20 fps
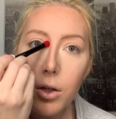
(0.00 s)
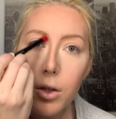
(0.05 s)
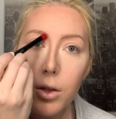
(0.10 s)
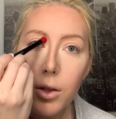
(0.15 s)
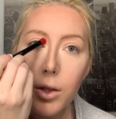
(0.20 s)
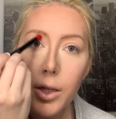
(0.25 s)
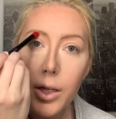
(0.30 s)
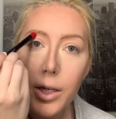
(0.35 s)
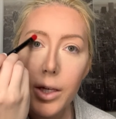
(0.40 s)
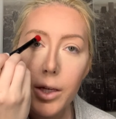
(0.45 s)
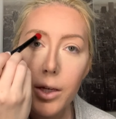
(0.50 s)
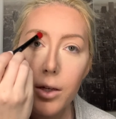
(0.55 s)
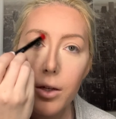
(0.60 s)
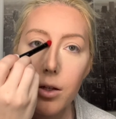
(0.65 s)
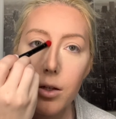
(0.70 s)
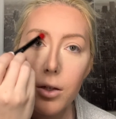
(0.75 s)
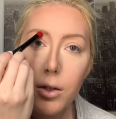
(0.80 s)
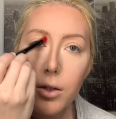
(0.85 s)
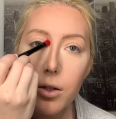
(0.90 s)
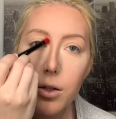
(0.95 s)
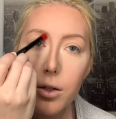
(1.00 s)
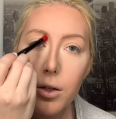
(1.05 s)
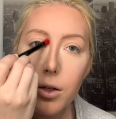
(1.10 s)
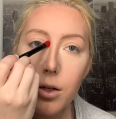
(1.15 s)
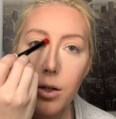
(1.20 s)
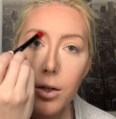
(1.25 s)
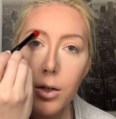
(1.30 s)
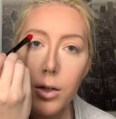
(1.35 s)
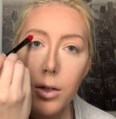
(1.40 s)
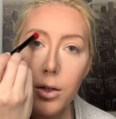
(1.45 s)
like
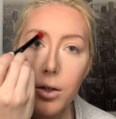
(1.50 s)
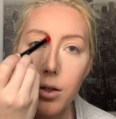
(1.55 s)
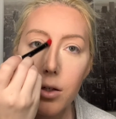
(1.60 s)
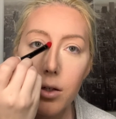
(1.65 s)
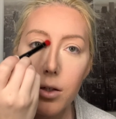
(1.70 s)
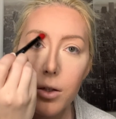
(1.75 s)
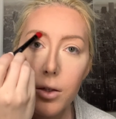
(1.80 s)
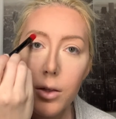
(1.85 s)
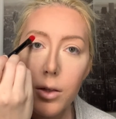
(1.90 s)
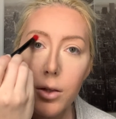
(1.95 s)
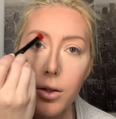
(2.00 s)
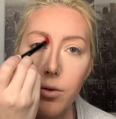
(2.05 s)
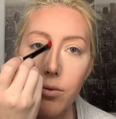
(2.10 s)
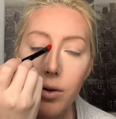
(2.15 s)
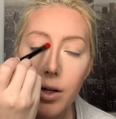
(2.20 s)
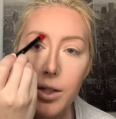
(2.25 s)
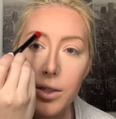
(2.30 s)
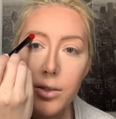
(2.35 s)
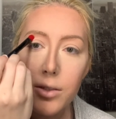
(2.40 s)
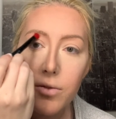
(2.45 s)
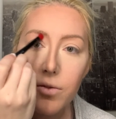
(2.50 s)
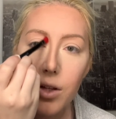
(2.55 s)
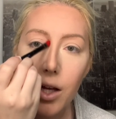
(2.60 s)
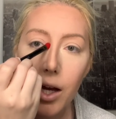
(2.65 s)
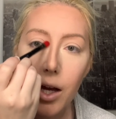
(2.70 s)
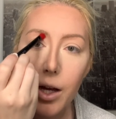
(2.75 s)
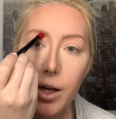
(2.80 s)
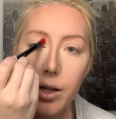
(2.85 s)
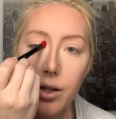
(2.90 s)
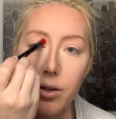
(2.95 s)
the rest of the
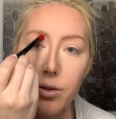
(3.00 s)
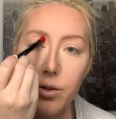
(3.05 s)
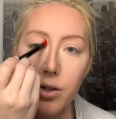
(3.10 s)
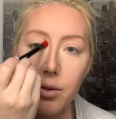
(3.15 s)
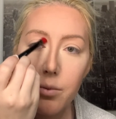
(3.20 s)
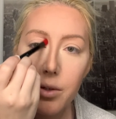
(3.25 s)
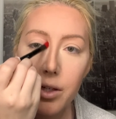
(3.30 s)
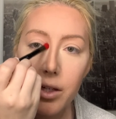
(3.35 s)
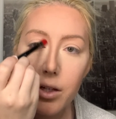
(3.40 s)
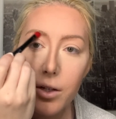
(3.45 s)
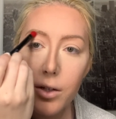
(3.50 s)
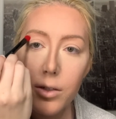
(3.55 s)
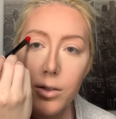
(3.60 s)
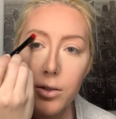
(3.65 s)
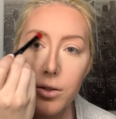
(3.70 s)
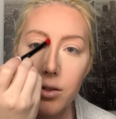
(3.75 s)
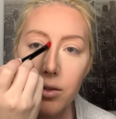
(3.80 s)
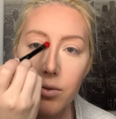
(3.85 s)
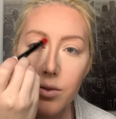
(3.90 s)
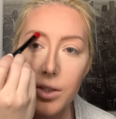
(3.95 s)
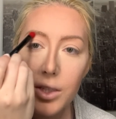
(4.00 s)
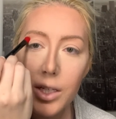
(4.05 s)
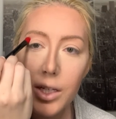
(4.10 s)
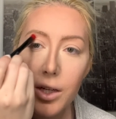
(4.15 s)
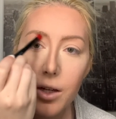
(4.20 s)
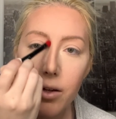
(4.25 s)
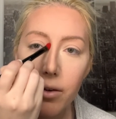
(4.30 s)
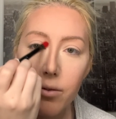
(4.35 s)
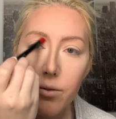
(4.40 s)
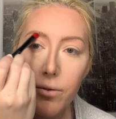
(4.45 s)
eye, you know what I mean? So it's like
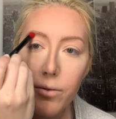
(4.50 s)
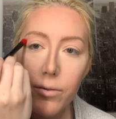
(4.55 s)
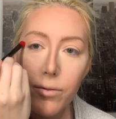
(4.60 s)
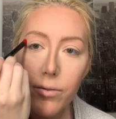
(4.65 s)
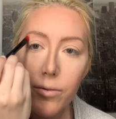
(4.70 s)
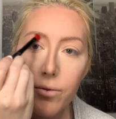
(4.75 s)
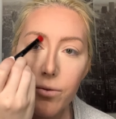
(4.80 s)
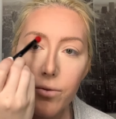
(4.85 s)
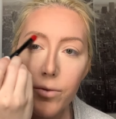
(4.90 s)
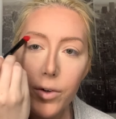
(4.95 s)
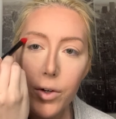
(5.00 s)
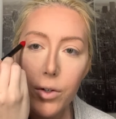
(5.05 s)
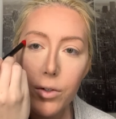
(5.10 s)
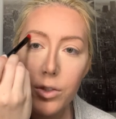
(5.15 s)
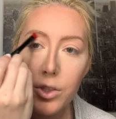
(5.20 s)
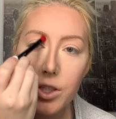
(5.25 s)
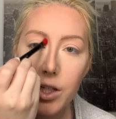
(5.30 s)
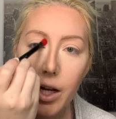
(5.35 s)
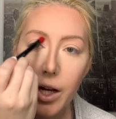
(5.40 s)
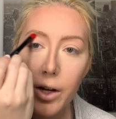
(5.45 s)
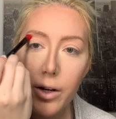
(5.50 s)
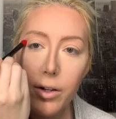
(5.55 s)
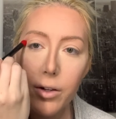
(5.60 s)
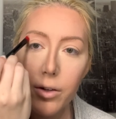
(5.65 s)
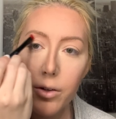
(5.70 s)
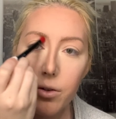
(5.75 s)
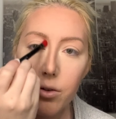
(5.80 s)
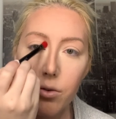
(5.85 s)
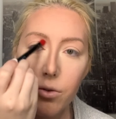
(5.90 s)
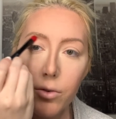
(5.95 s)
a faux
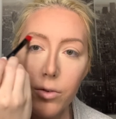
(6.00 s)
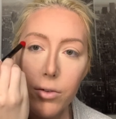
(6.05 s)
shadow.